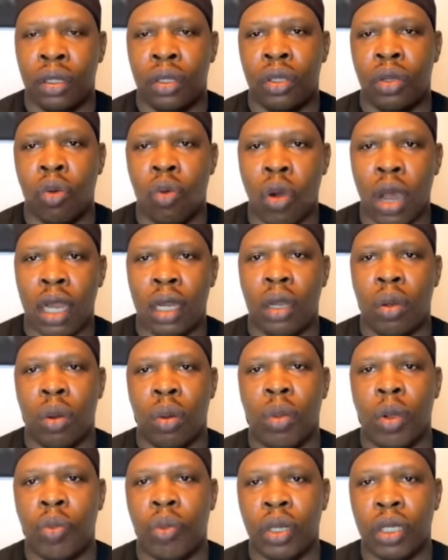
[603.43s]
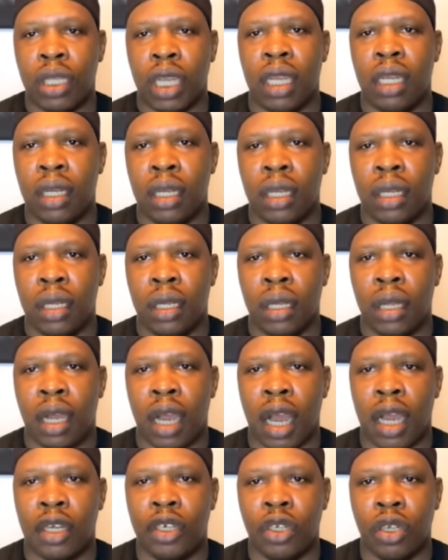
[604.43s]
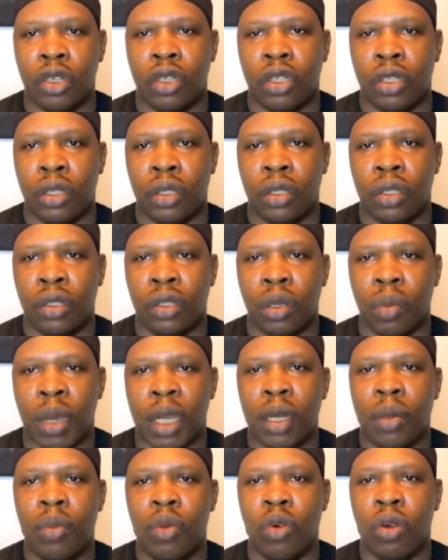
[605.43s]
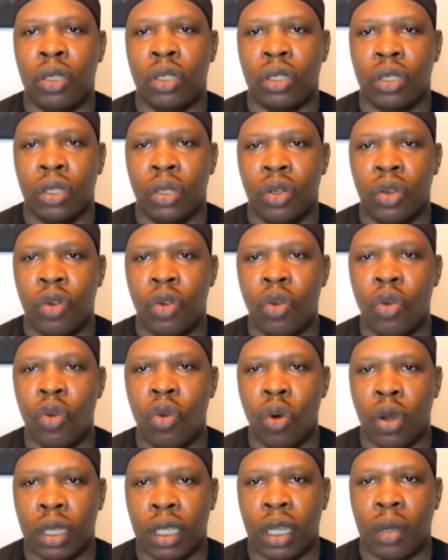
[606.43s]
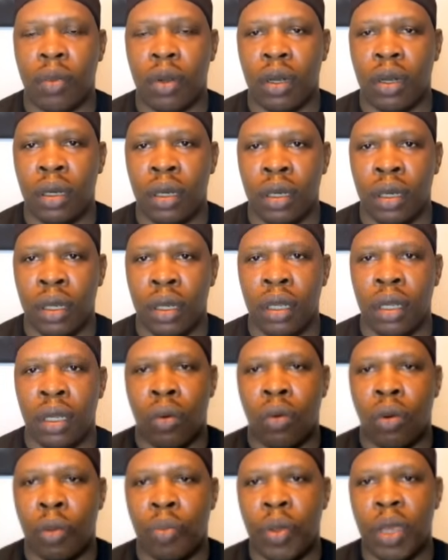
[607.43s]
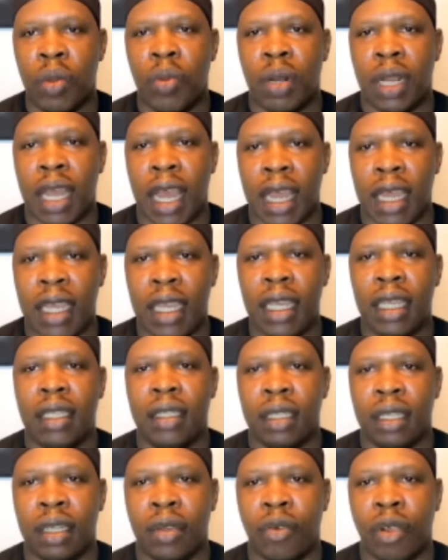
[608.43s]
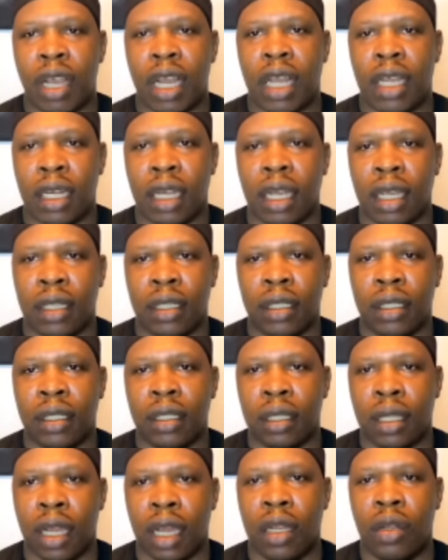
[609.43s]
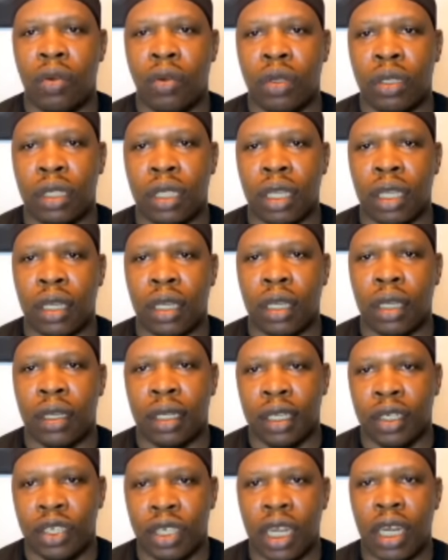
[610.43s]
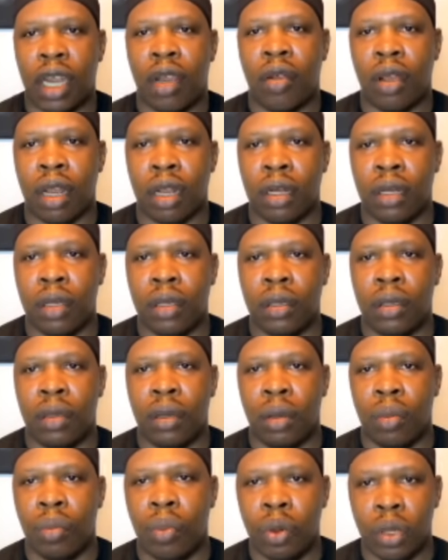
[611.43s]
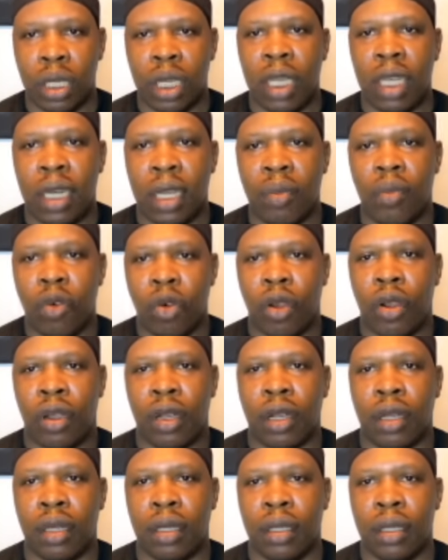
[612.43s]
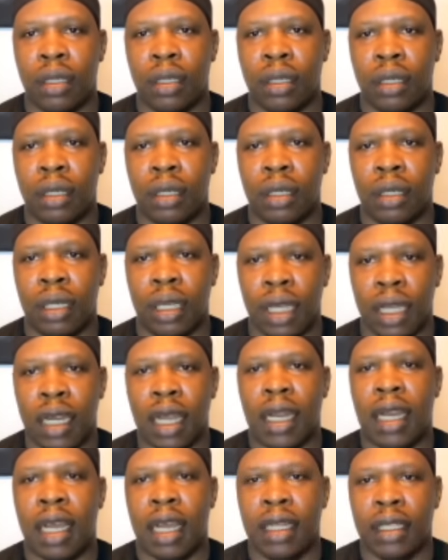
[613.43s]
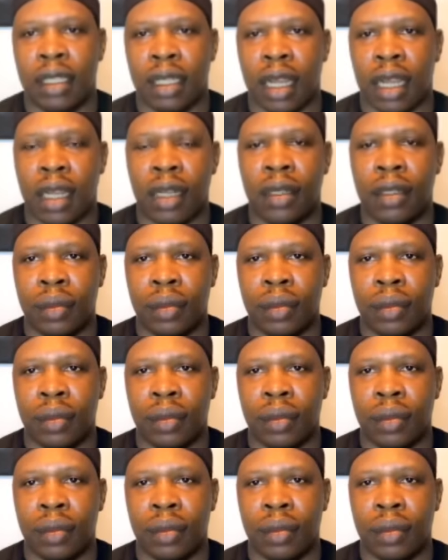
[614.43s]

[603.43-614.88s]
The one that I want to present are just some of the most notable where people can easily recognize and know say the general put in him work in a dancehall